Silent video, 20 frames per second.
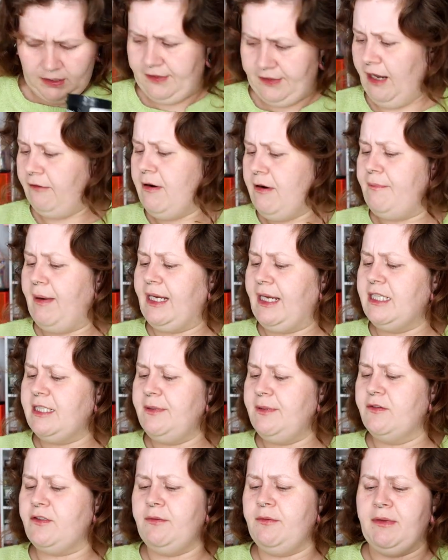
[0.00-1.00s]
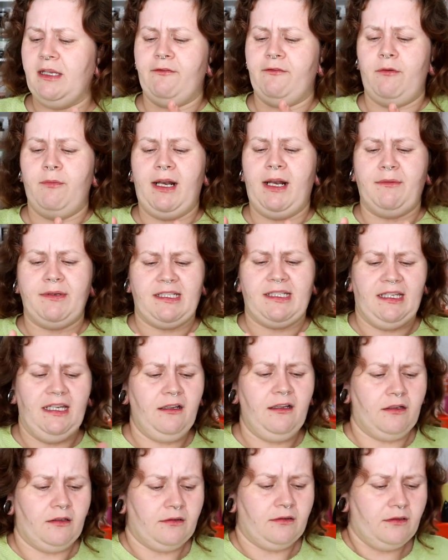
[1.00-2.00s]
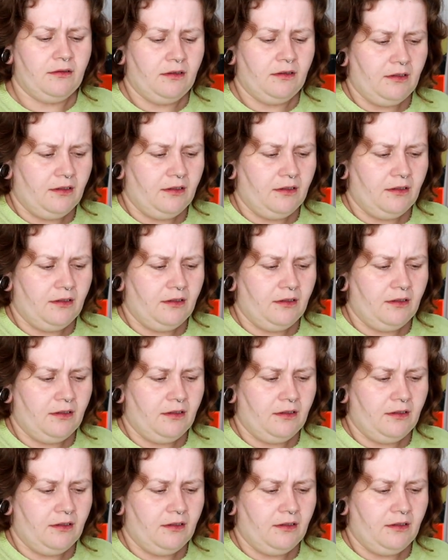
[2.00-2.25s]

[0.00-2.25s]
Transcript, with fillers: That reminds me of something from when I was little.